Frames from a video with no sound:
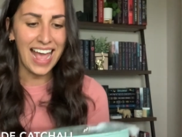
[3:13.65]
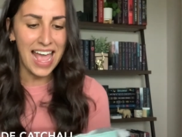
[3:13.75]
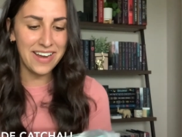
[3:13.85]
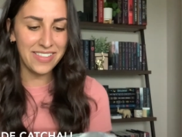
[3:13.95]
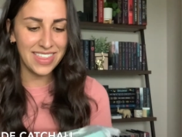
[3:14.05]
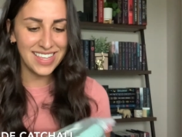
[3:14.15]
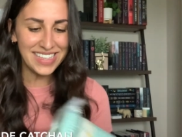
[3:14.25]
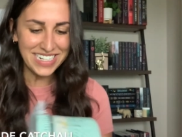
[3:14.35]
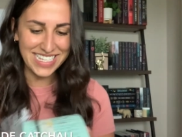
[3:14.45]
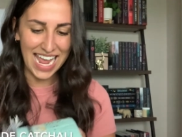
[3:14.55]
I don't think
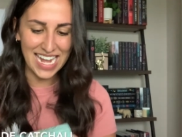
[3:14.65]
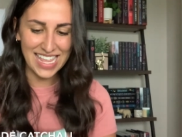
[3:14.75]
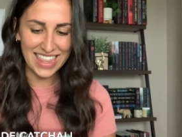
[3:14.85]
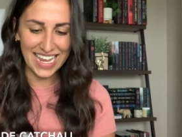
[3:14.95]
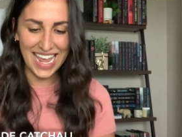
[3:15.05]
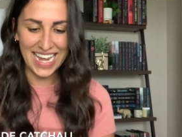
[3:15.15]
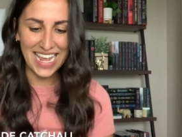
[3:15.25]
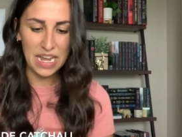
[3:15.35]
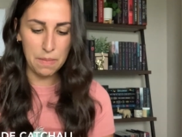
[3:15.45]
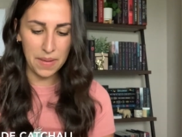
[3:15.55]
there's anything in
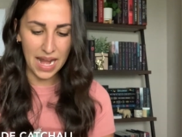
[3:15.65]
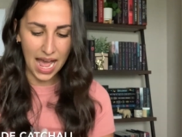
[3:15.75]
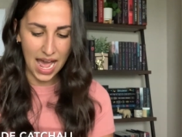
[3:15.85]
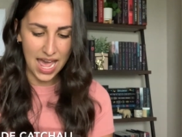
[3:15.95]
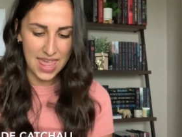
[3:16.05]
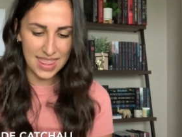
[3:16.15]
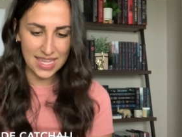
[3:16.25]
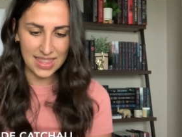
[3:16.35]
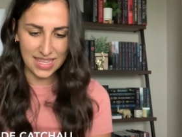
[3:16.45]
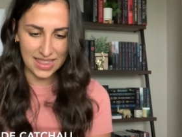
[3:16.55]
it, but I
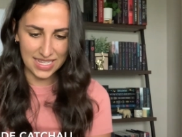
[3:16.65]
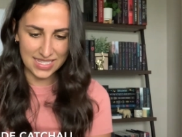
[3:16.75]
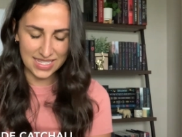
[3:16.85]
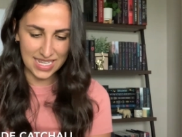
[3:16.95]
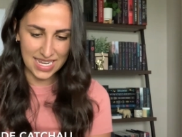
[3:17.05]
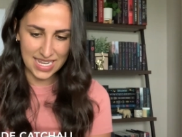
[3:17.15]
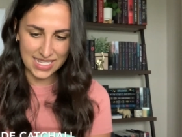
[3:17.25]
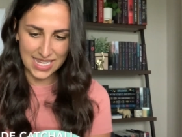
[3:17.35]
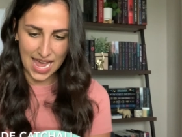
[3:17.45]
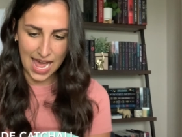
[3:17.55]
think that this thing
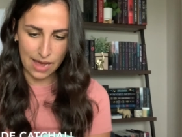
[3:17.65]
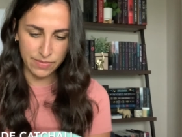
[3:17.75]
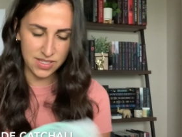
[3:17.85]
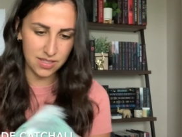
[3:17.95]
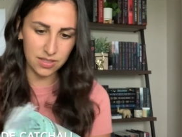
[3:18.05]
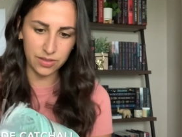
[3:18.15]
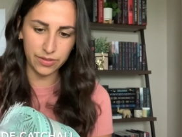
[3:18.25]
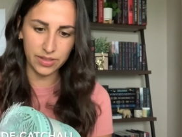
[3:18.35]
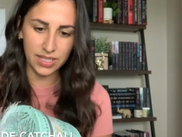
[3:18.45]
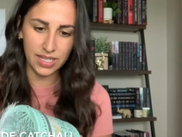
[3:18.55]
is
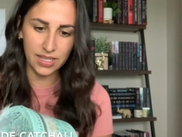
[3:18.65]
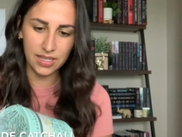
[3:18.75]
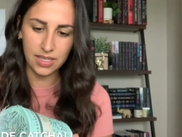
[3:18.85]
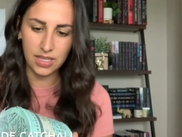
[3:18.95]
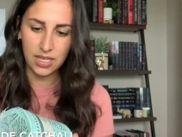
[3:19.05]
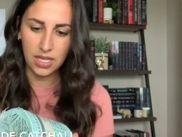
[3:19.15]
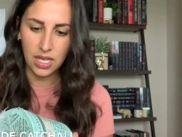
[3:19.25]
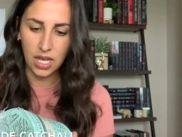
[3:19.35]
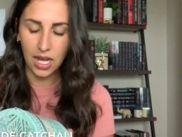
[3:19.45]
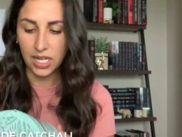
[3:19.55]
absolutely
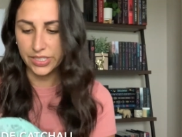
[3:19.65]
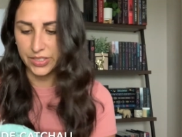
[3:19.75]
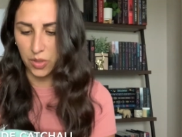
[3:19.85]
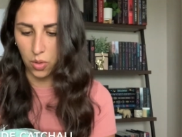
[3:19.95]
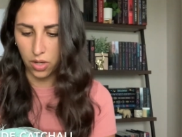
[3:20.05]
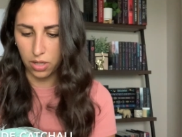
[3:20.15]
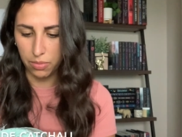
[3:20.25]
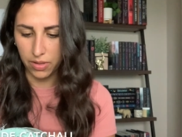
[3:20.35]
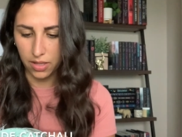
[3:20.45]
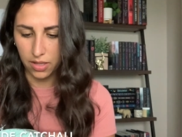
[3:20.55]

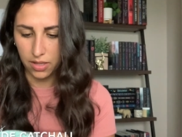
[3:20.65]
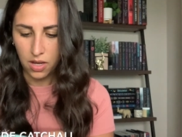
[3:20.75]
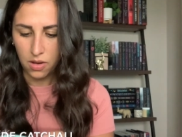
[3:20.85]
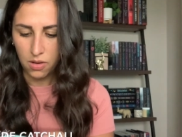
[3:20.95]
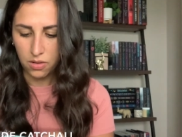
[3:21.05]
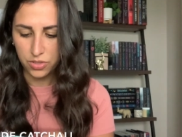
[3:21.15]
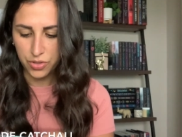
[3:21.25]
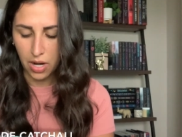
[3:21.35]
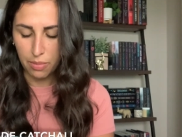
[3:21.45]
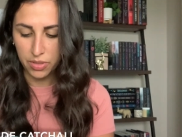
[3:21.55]
adorable. Oh,
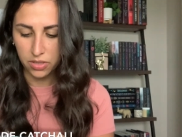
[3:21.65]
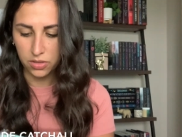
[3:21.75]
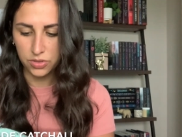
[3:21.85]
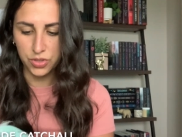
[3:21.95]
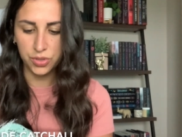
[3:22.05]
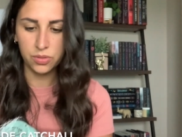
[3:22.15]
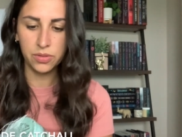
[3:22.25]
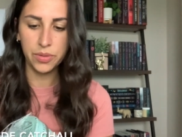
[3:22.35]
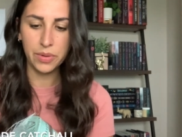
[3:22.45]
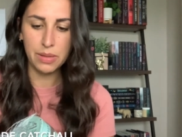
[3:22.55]
tropical
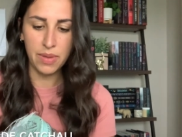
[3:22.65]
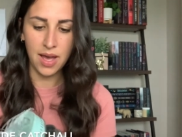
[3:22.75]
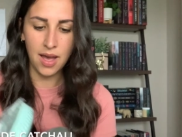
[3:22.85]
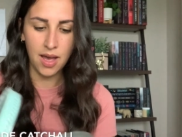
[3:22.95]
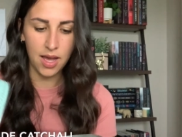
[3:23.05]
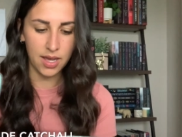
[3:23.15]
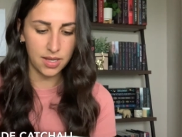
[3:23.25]
jewelry box.